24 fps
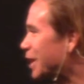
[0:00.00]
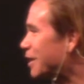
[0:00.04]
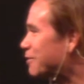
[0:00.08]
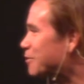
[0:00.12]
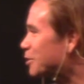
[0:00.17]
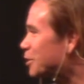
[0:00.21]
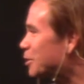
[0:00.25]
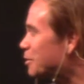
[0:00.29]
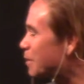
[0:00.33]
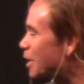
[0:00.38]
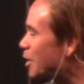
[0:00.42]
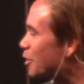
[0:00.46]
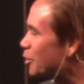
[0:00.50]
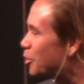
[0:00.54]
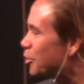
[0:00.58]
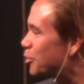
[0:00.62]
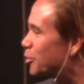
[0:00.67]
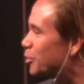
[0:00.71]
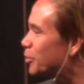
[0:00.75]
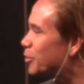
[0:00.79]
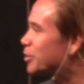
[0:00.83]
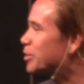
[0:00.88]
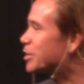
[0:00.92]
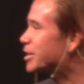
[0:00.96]
After about the
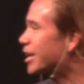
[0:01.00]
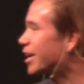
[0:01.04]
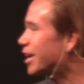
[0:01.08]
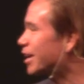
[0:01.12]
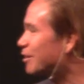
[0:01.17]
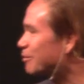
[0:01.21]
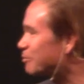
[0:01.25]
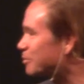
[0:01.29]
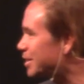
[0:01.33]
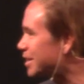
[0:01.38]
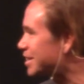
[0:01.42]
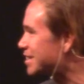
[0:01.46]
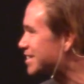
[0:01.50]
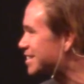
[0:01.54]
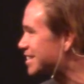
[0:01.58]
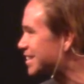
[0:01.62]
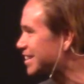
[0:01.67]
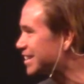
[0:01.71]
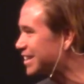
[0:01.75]
third day of being sick